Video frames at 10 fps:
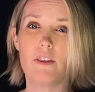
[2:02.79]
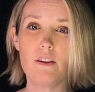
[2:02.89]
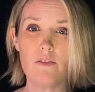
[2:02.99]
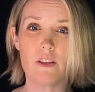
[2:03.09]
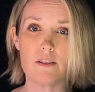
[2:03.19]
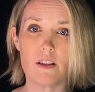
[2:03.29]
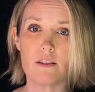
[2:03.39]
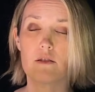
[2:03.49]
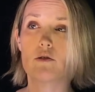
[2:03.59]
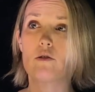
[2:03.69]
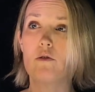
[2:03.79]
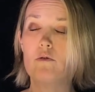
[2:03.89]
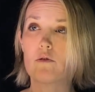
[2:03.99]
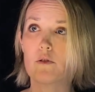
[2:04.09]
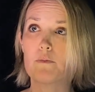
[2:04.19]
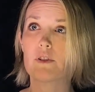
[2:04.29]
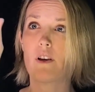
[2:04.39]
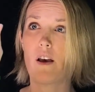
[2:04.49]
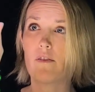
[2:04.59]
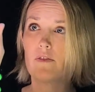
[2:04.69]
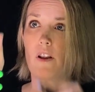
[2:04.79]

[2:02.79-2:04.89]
think of this as 2 groups of